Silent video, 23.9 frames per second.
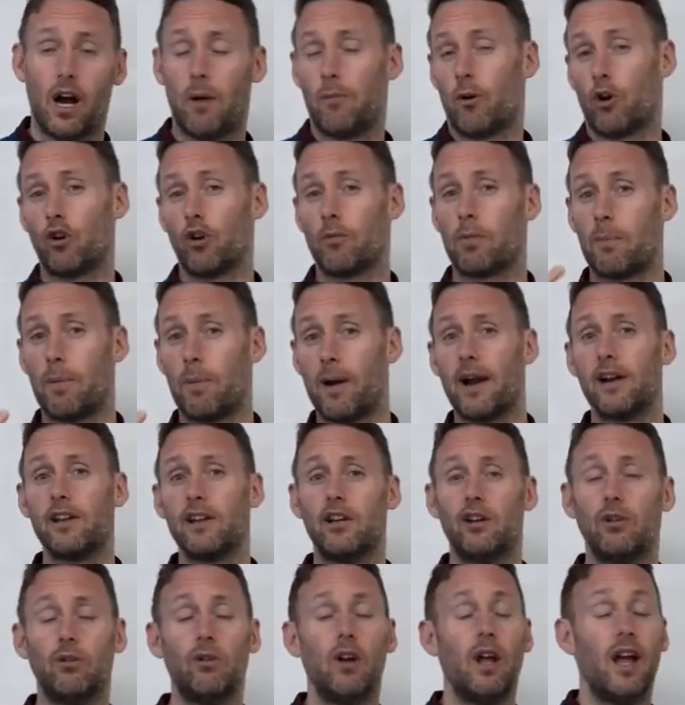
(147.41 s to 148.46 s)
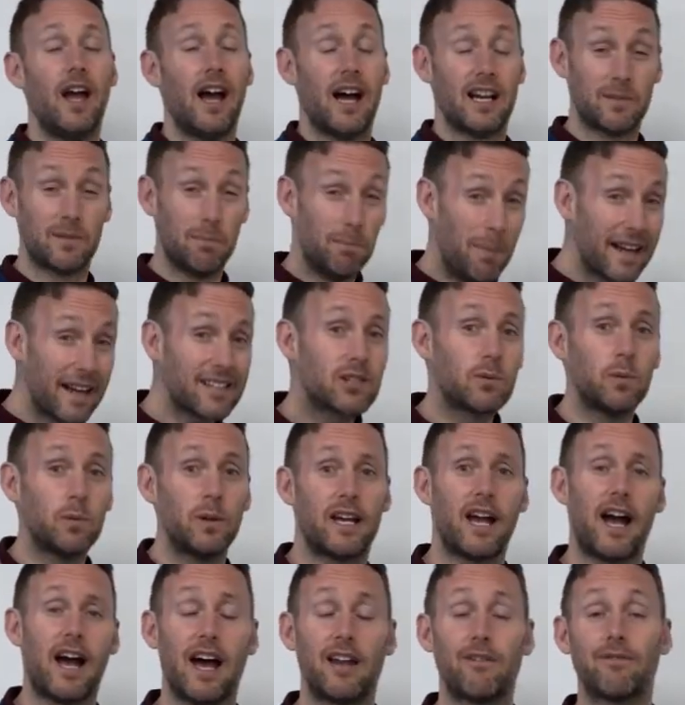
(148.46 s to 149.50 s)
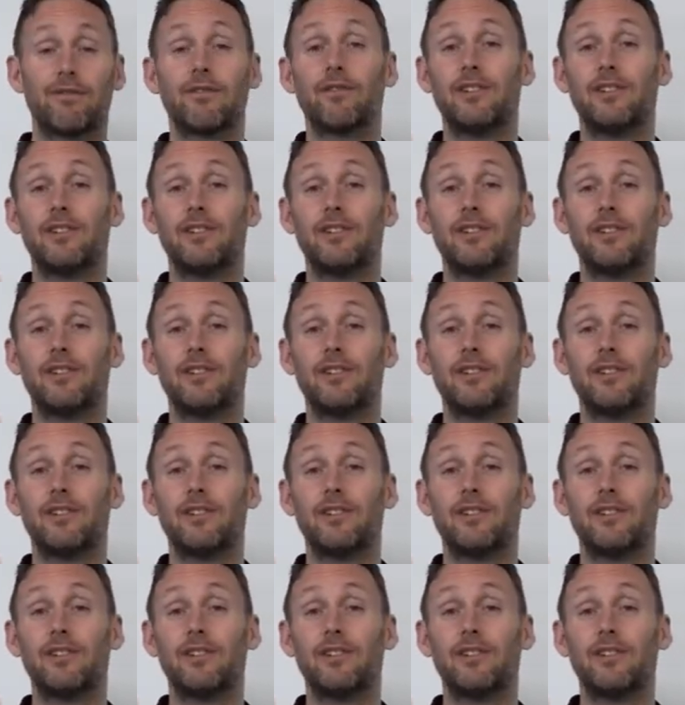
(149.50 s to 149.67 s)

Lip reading: and we're going to prepare you as best we can